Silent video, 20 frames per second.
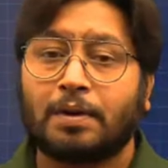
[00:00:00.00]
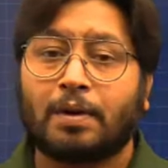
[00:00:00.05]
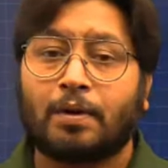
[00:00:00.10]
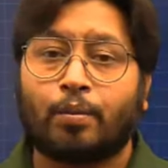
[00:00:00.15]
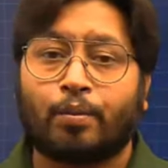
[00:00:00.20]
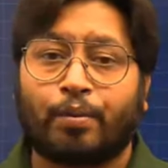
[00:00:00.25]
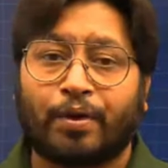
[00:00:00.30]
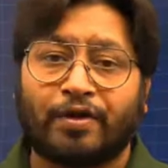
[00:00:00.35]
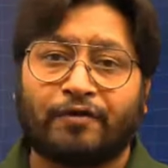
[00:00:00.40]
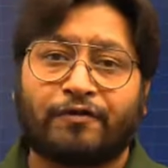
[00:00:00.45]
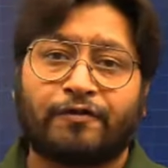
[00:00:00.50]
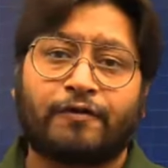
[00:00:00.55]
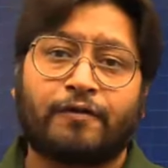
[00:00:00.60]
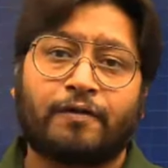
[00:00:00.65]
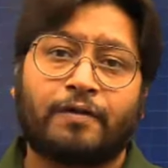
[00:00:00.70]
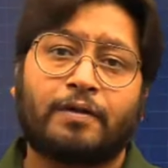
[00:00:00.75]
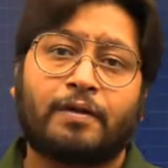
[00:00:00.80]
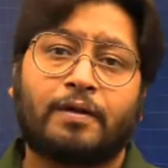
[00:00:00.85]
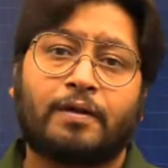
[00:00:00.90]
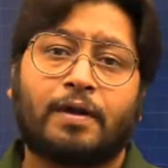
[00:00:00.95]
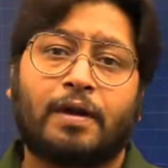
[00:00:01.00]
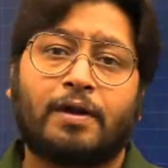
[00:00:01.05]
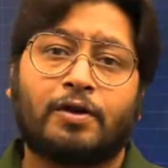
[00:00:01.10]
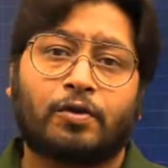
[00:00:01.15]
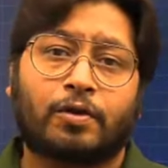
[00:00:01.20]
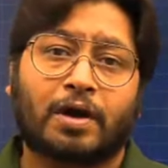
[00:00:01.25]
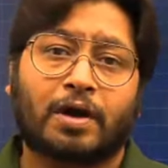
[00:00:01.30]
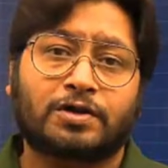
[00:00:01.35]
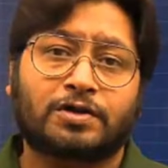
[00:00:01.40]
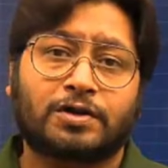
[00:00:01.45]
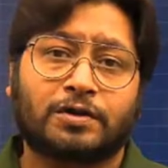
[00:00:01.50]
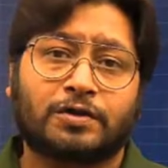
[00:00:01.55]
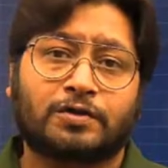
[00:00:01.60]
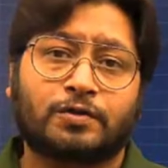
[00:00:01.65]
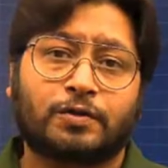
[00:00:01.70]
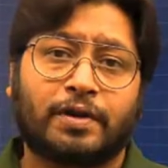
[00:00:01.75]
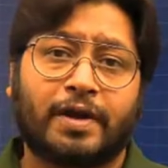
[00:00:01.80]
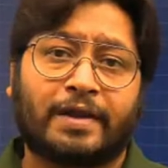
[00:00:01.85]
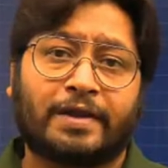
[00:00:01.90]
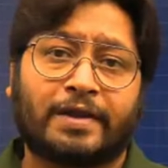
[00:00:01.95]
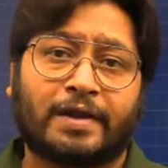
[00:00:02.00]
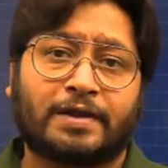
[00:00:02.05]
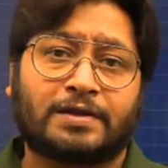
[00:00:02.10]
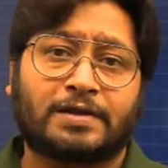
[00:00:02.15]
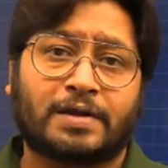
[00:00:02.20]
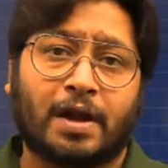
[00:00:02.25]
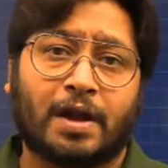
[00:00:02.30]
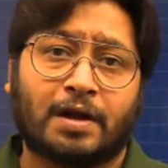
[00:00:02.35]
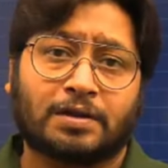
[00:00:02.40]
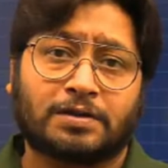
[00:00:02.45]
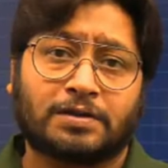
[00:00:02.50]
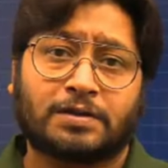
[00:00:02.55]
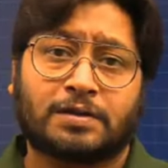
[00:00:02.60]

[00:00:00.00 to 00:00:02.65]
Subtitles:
brief introduction to the ethics class